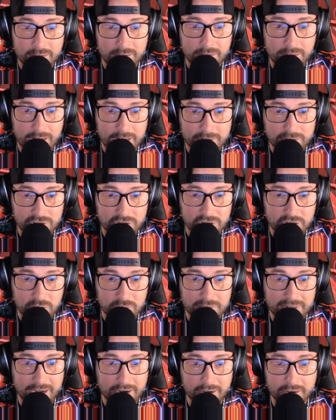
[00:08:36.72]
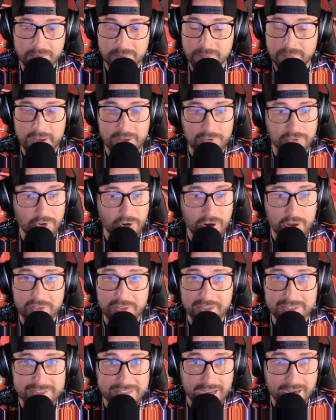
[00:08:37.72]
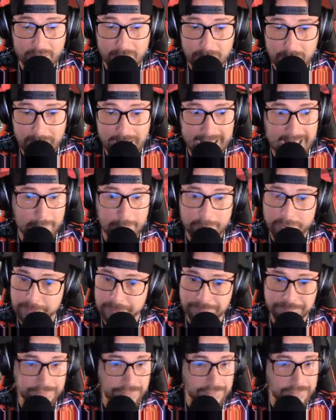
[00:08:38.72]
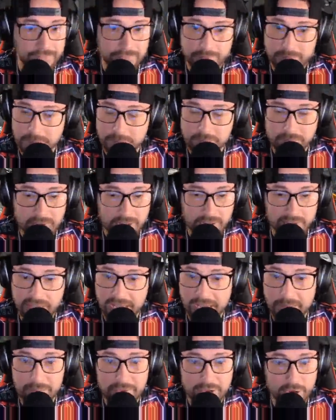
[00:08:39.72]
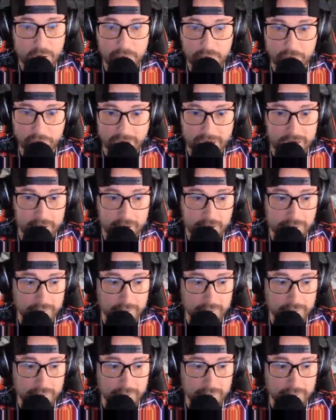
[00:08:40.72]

and just shoot there if you're on this side of the map. Same thing over here.